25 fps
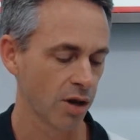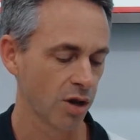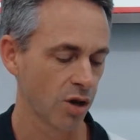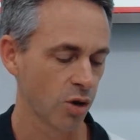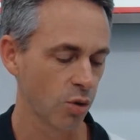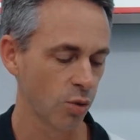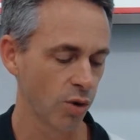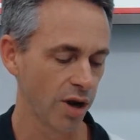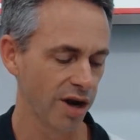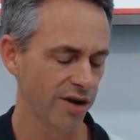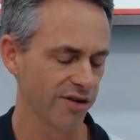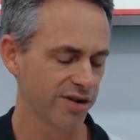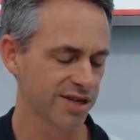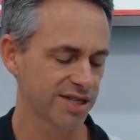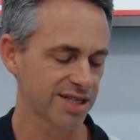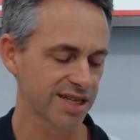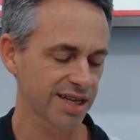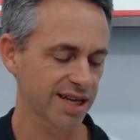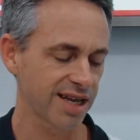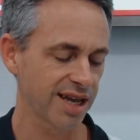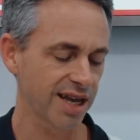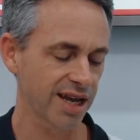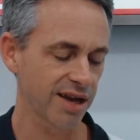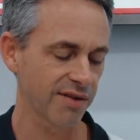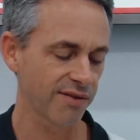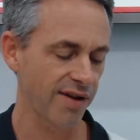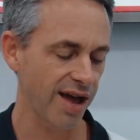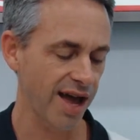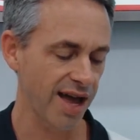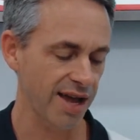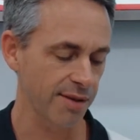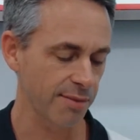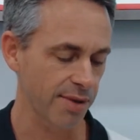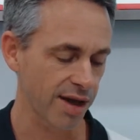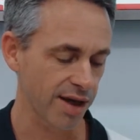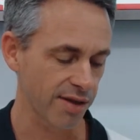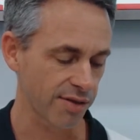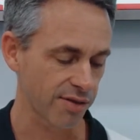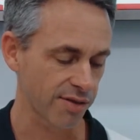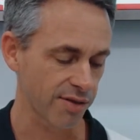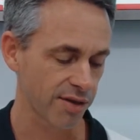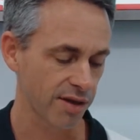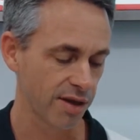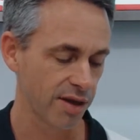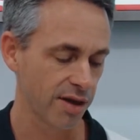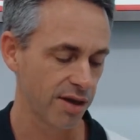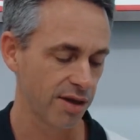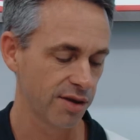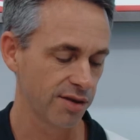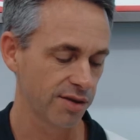Where is the king of Hamath,
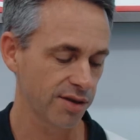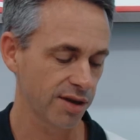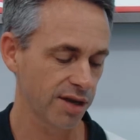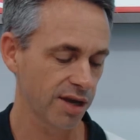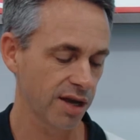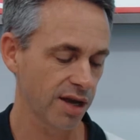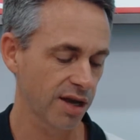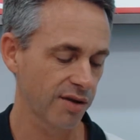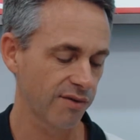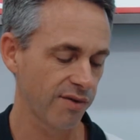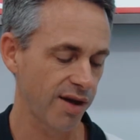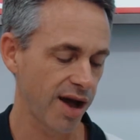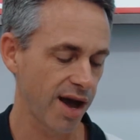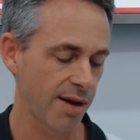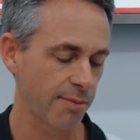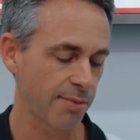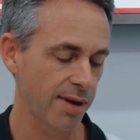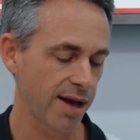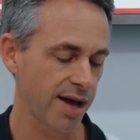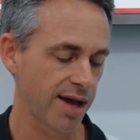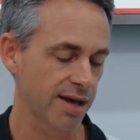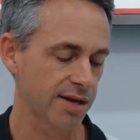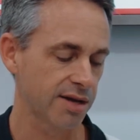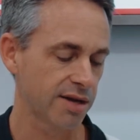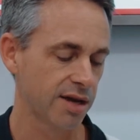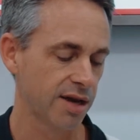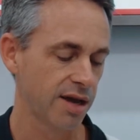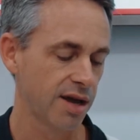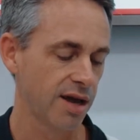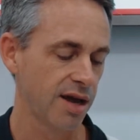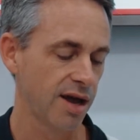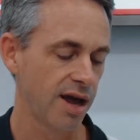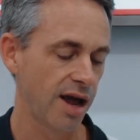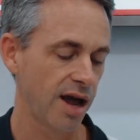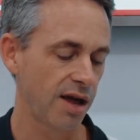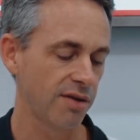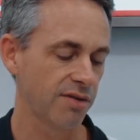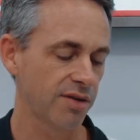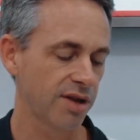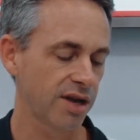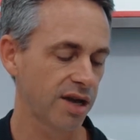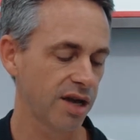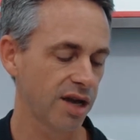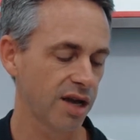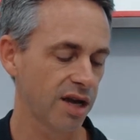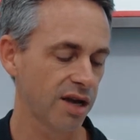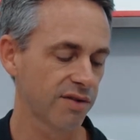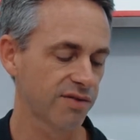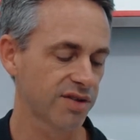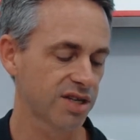the king of Arpad, and the
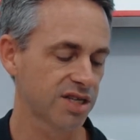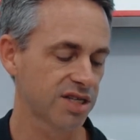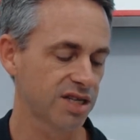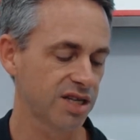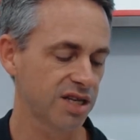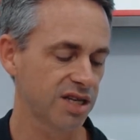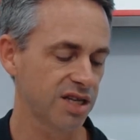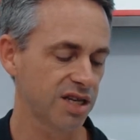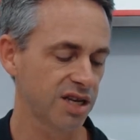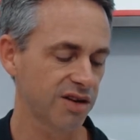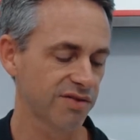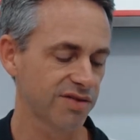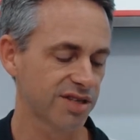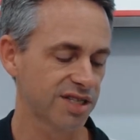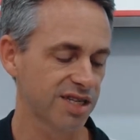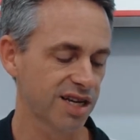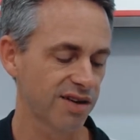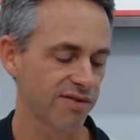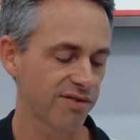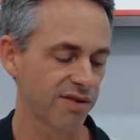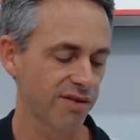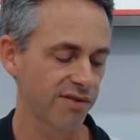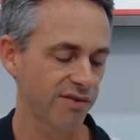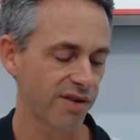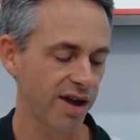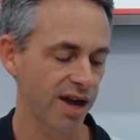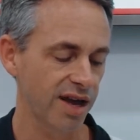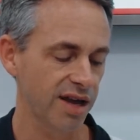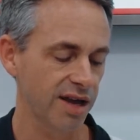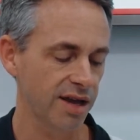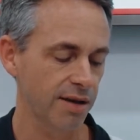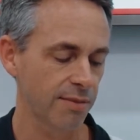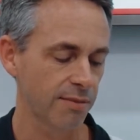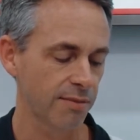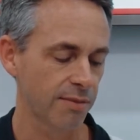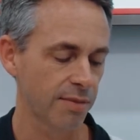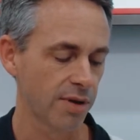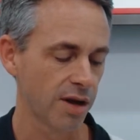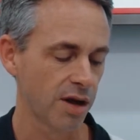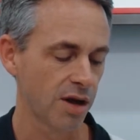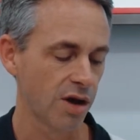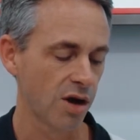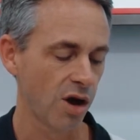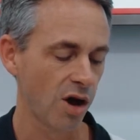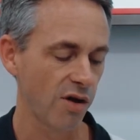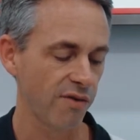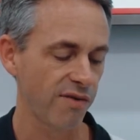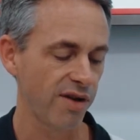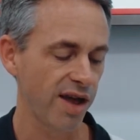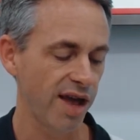king of the city of Sepharvaim,
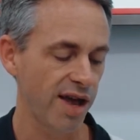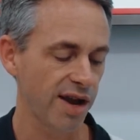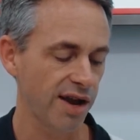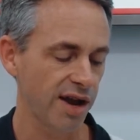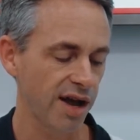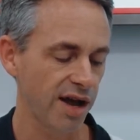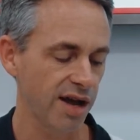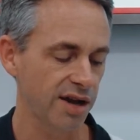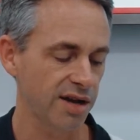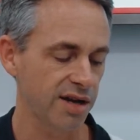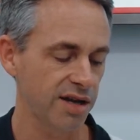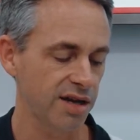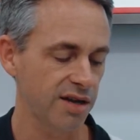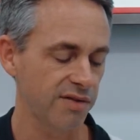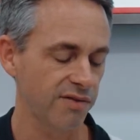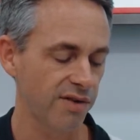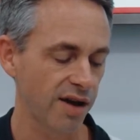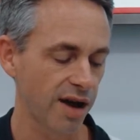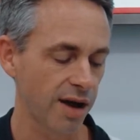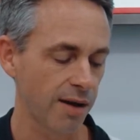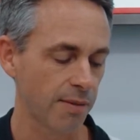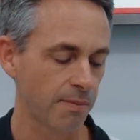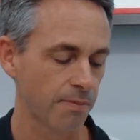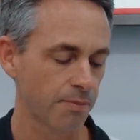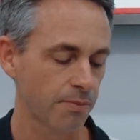of Hena and Eva?